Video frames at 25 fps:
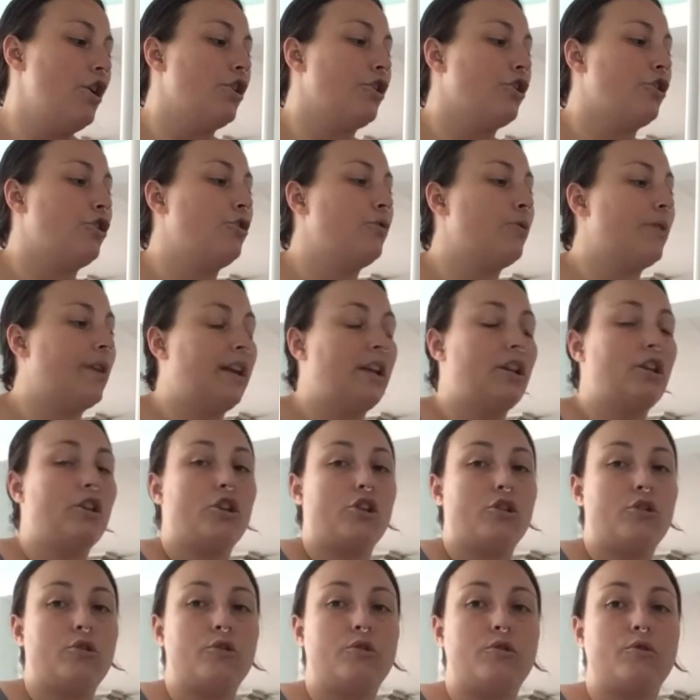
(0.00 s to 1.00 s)
You can
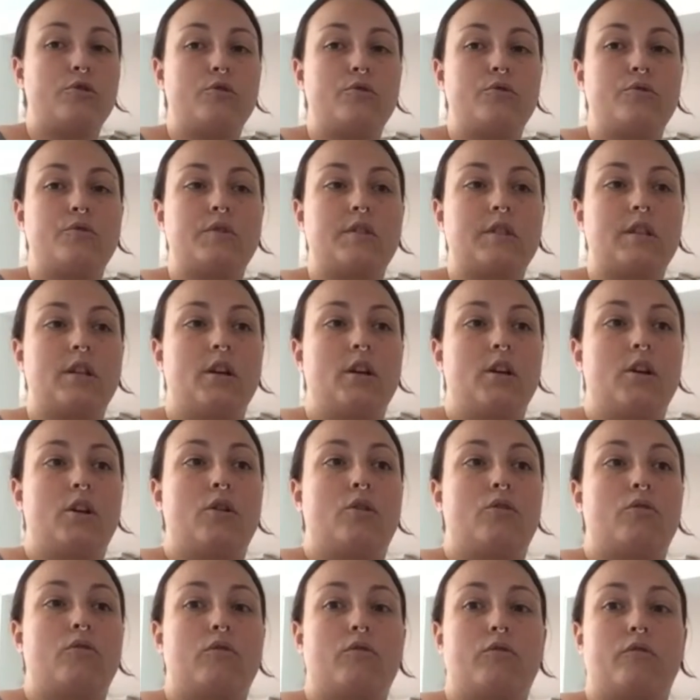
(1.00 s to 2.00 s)
use
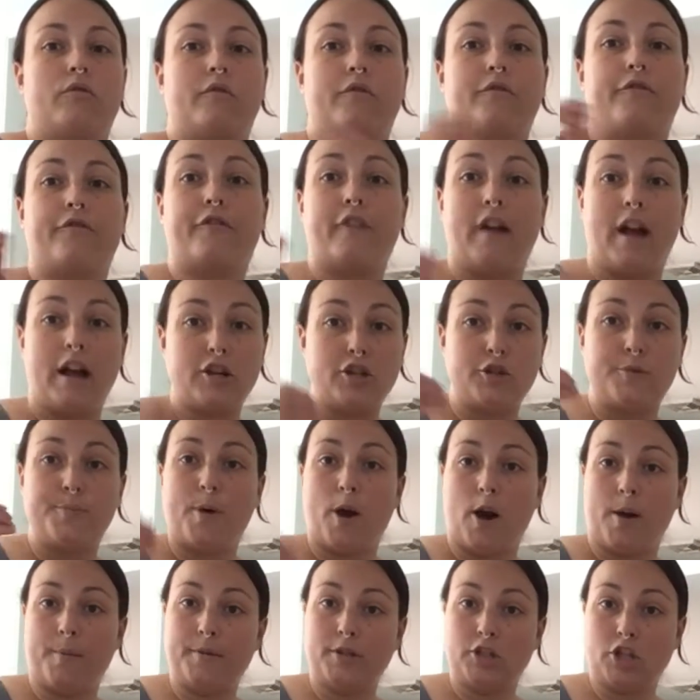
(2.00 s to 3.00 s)
fresh
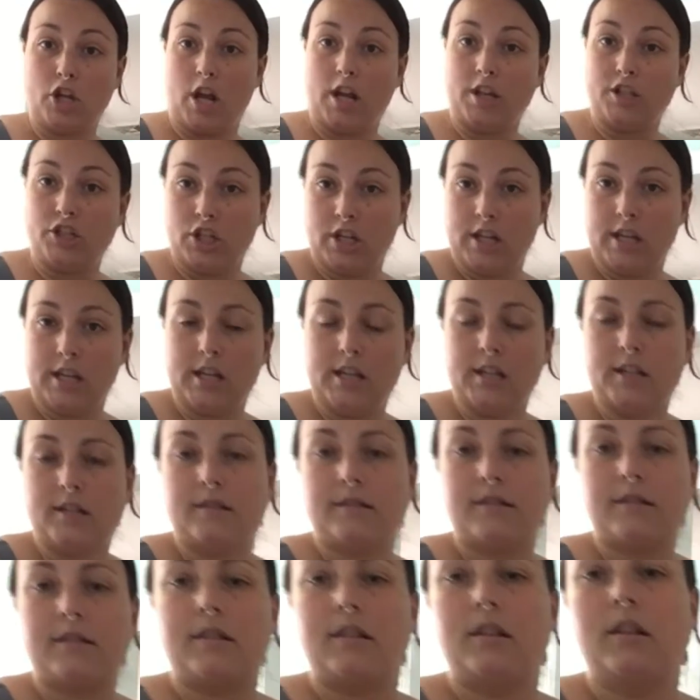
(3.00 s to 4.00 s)
Parmesan
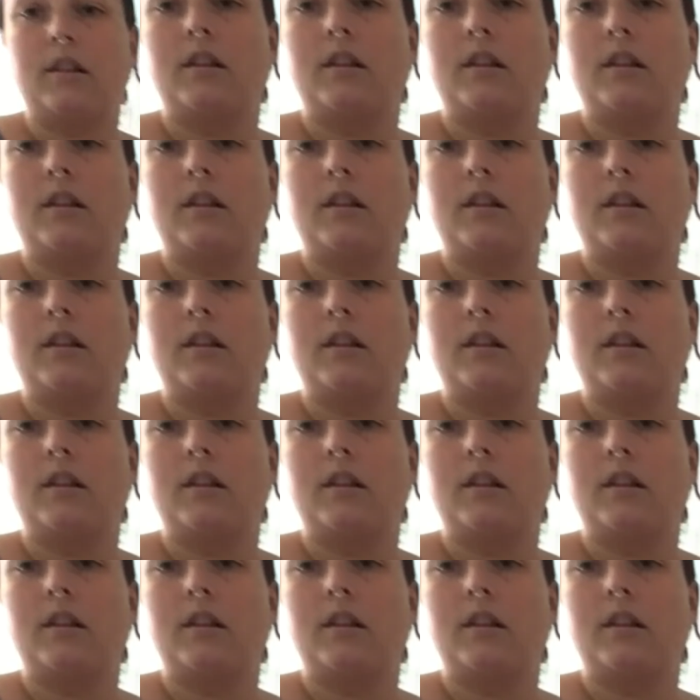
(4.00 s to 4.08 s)
cheese,